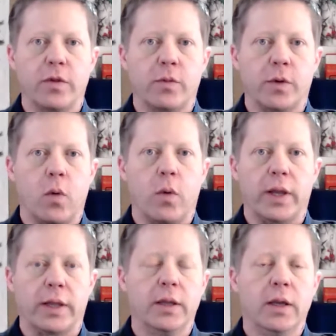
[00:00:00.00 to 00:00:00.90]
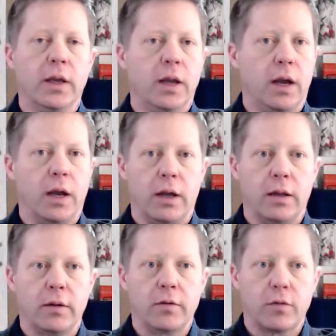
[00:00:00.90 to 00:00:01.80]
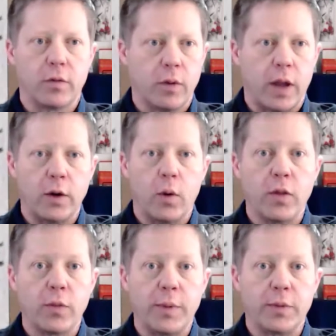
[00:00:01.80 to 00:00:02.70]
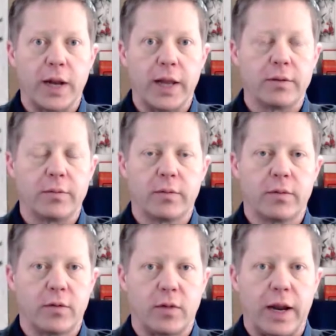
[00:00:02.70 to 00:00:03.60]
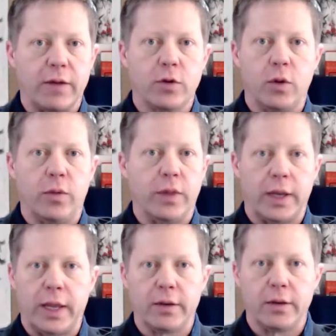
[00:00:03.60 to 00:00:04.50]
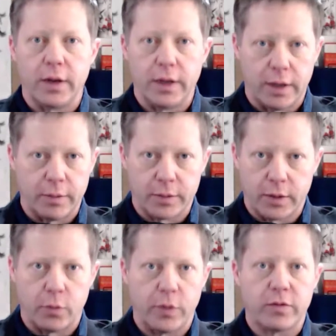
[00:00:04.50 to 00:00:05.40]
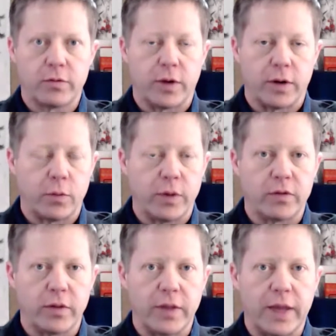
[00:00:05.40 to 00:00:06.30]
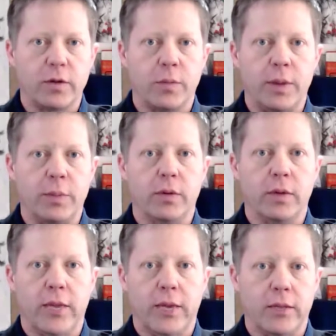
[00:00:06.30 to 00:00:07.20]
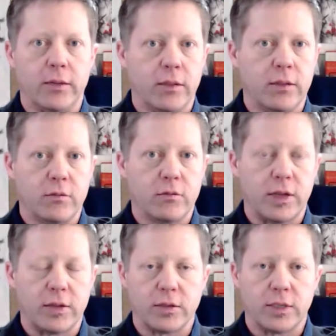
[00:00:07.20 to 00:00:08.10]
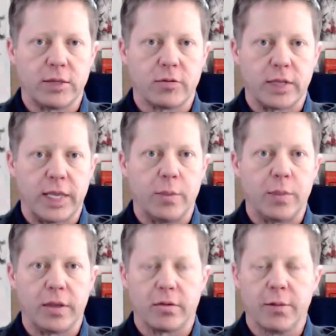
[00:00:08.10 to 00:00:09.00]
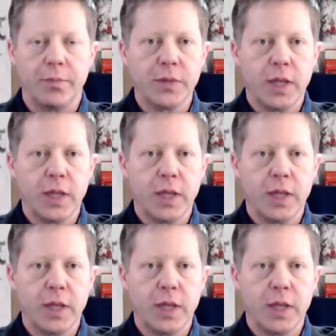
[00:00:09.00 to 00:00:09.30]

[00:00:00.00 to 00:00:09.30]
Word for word: this recording, uh, so I know all the people that I sent out to that had done it. I'm going to re- try to resend that to people and and send out the links again because mm-hmm.